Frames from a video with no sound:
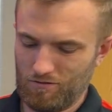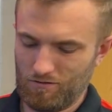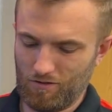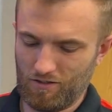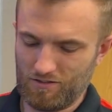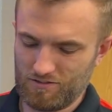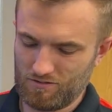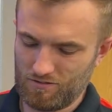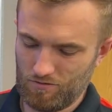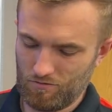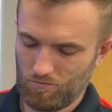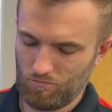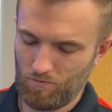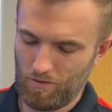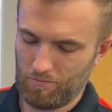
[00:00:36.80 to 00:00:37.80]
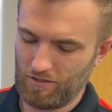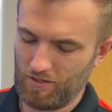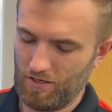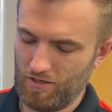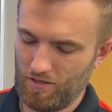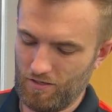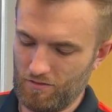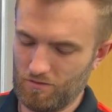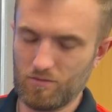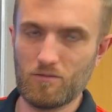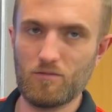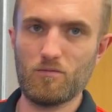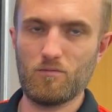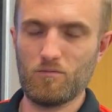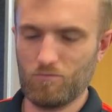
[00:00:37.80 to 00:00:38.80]
nice replicated,
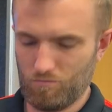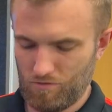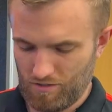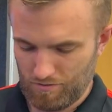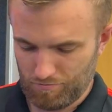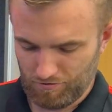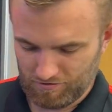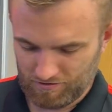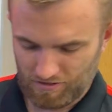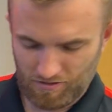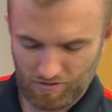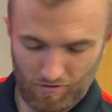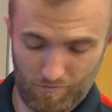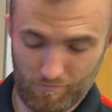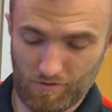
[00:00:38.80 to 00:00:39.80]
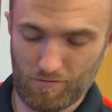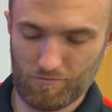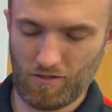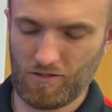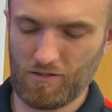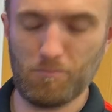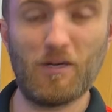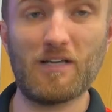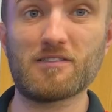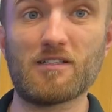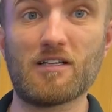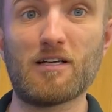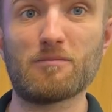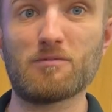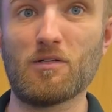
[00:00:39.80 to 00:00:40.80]
3D printed, however they've done it.
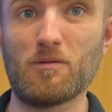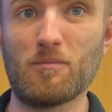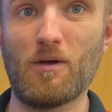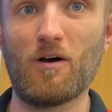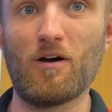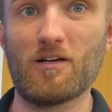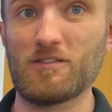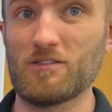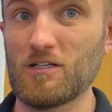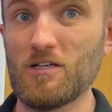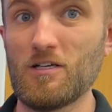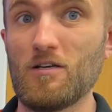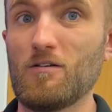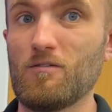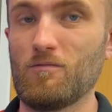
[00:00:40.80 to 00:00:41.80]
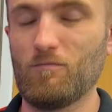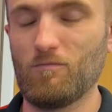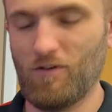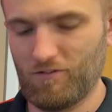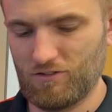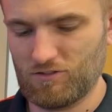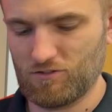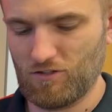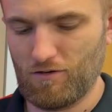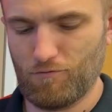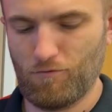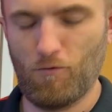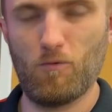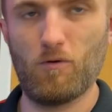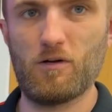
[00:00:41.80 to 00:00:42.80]
Plastic clips on the behind. Very
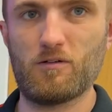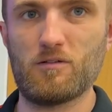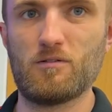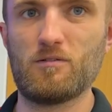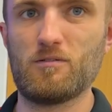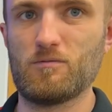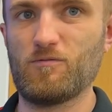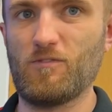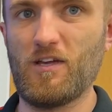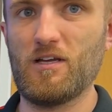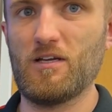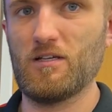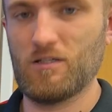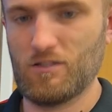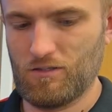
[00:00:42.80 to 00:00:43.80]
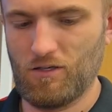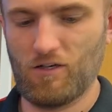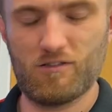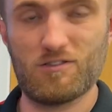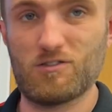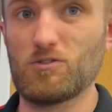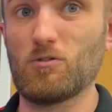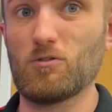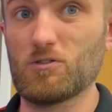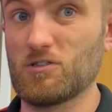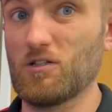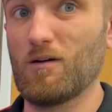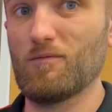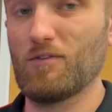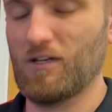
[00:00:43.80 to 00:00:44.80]
straightforward fit. Nice short
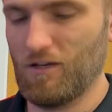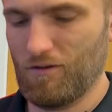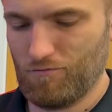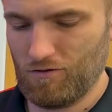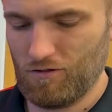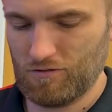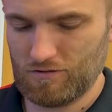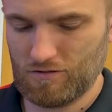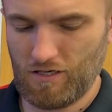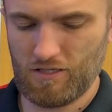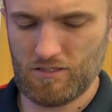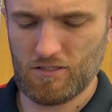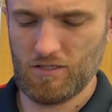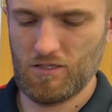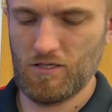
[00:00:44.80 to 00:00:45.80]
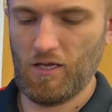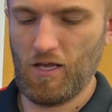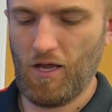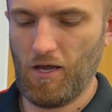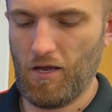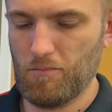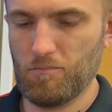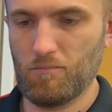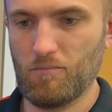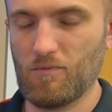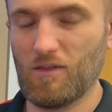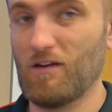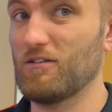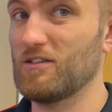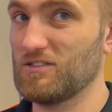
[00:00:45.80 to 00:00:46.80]
sharp video for you today.
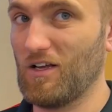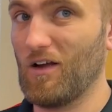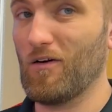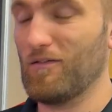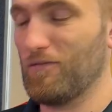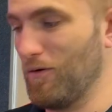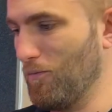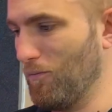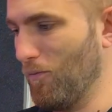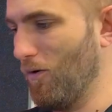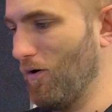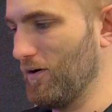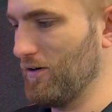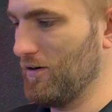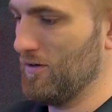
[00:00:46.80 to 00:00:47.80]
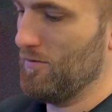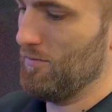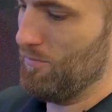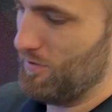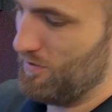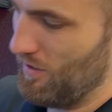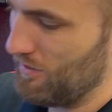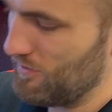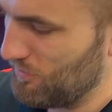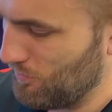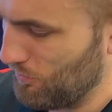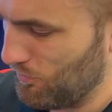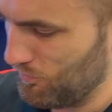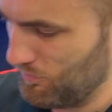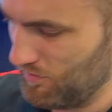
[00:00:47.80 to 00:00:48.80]
There is, however, one
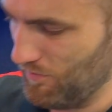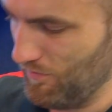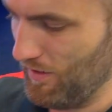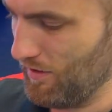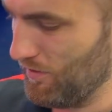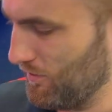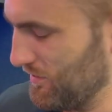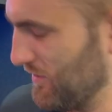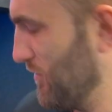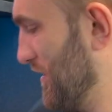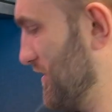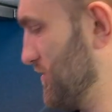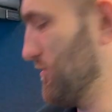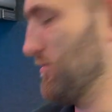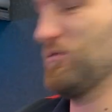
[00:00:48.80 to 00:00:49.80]
potential severe consequence,